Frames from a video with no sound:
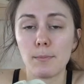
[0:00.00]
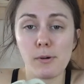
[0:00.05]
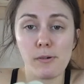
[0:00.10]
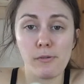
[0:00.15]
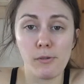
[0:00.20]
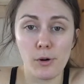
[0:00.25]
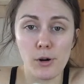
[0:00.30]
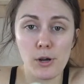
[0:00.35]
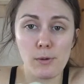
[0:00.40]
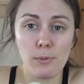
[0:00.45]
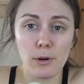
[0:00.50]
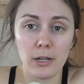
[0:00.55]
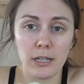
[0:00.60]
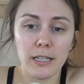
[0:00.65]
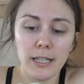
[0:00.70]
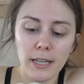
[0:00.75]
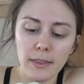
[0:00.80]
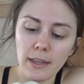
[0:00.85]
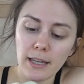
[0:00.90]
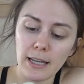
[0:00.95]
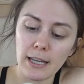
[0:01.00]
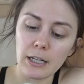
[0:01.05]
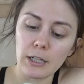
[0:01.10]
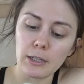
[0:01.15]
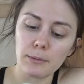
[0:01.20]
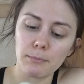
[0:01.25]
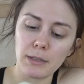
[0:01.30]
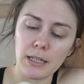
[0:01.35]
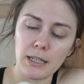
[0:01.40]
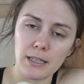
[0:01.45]
before you put it in the
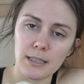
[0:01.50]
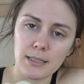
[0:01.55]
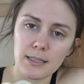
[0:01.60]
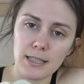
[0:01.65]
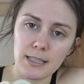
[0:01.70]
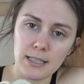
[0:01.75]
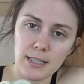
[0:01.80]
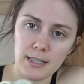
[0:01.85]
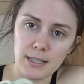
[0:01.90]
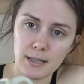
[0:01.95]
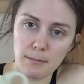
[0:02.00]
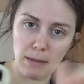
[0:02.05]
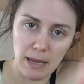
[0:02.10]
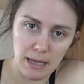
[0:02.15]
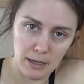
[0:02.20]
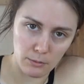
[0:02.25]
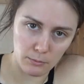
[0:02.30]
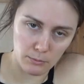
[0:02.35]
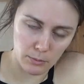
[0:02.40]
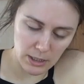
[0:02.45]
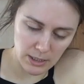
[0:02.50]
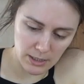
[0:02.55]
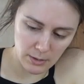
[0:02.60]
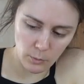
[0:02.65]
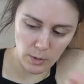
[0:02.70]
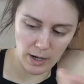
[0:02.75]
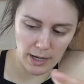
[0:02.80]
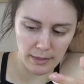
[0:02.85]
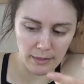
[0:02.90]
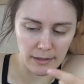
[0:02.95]
kiln because this is the main
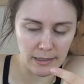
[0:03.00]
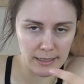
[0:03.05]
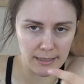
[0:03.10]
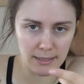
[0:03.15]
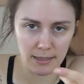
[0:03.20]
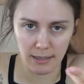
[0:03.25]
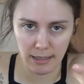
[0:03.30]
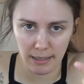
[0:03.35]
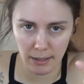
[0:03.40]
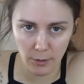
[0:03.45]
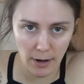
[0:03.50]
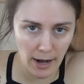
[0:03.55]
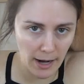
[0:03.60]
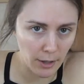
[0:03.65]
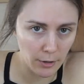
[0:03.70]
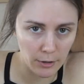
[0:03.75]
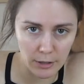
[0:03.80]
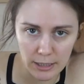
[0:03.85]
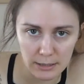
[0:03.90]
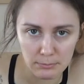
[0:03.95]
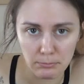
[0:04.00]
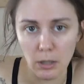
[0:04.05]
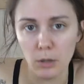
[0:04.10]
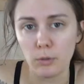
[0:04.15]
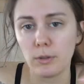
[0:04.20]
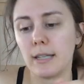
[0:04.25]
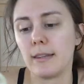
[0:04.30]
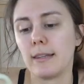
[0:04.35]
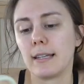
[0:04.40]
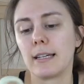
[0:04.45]
reason why things crack or
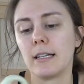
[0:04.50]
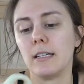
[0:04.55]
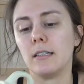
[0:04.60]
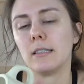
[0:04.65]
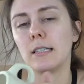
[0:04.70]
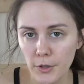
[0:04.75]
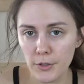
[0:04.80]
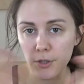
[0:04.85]
explode in the kiln.